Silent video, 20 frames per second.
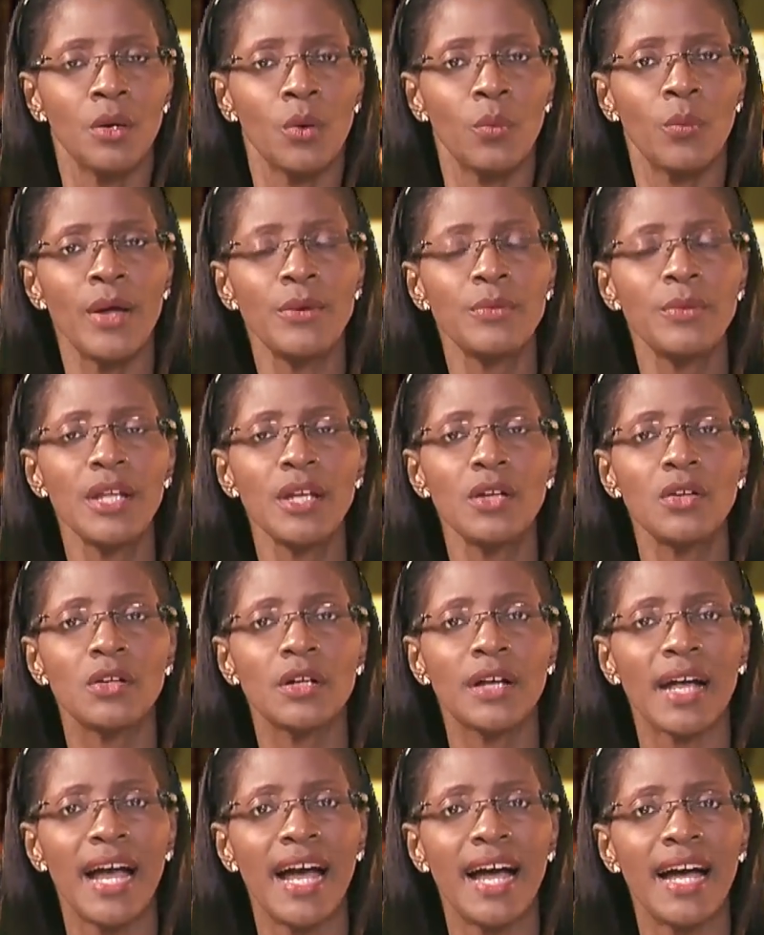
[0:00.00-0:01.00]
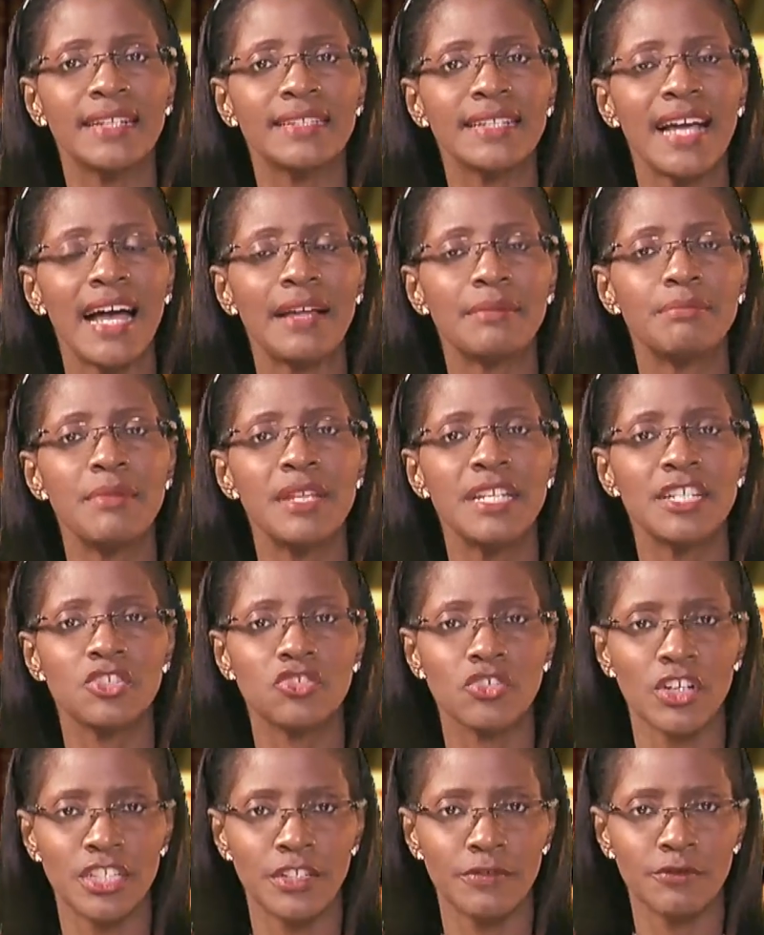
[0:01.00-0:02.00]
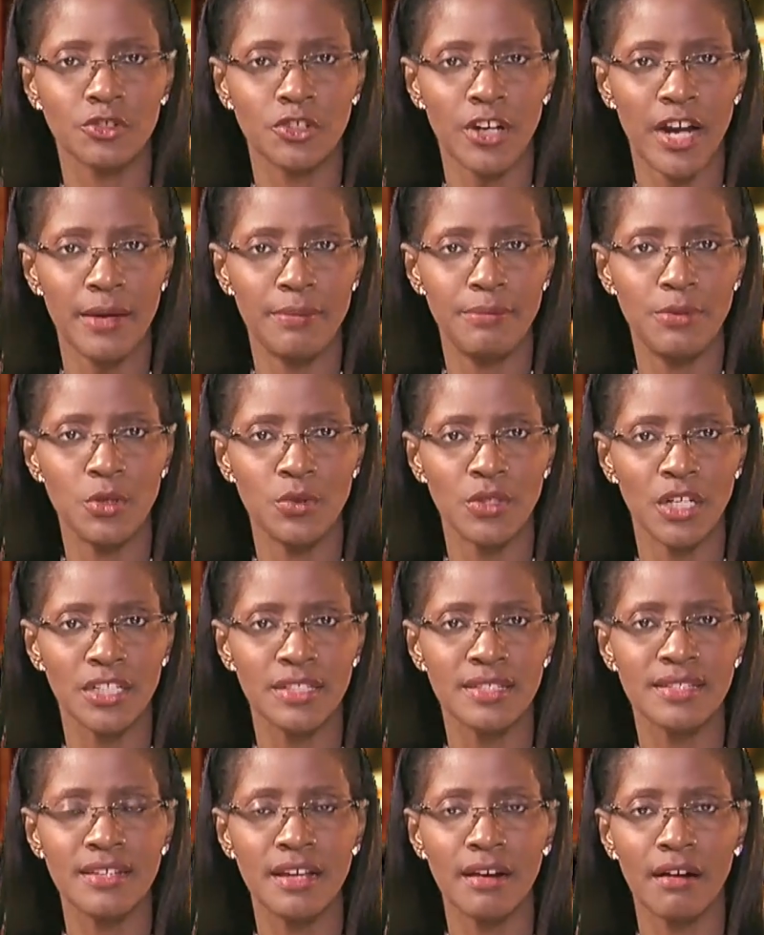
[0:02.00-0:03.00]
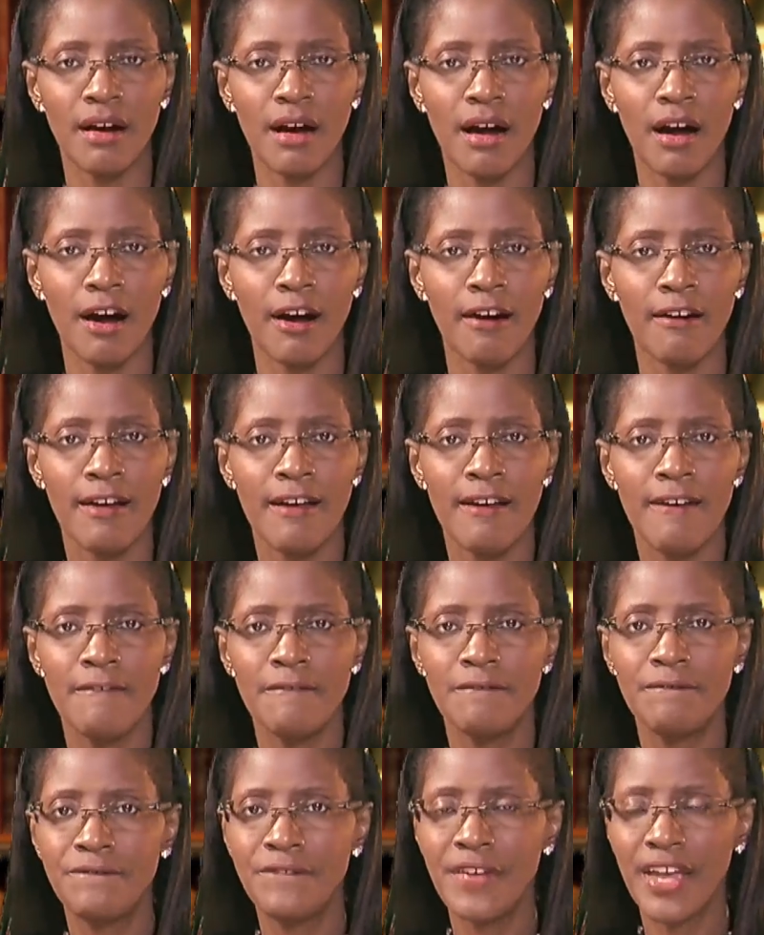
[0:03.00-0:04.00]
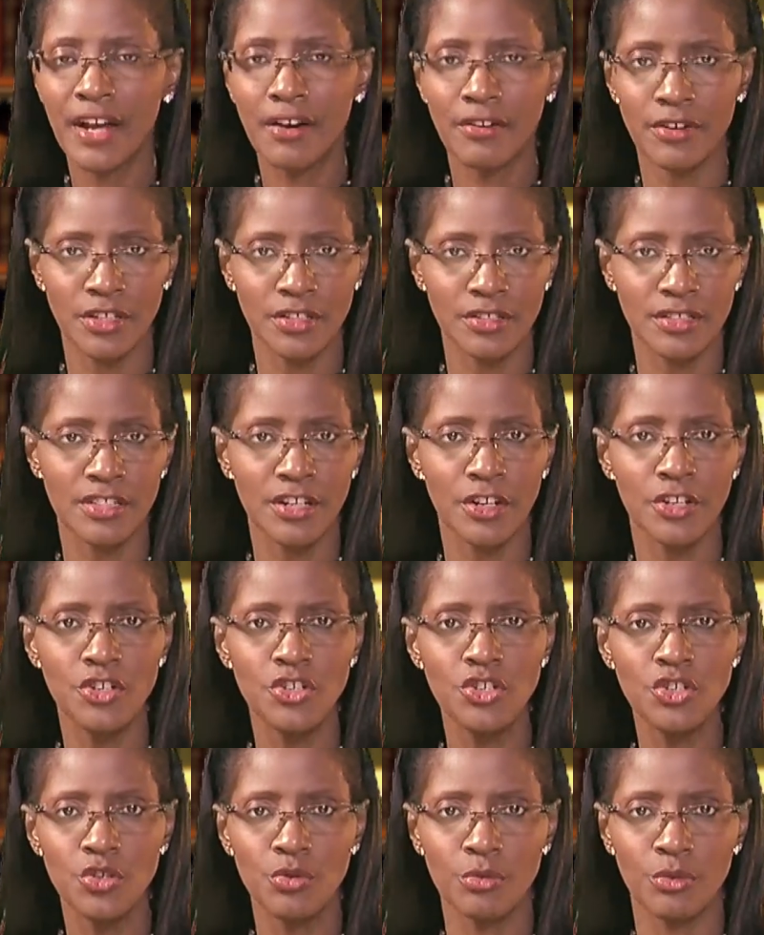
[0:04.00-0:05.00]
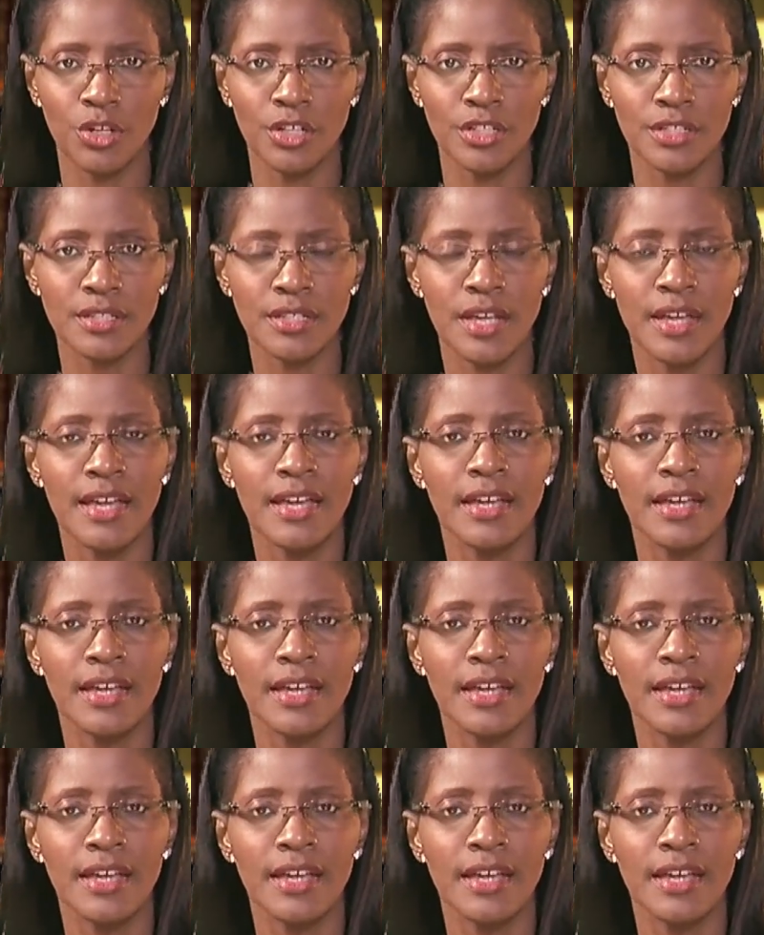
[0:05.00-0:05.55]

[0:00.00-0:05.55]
When we look at administrative tribunals, there are numerous.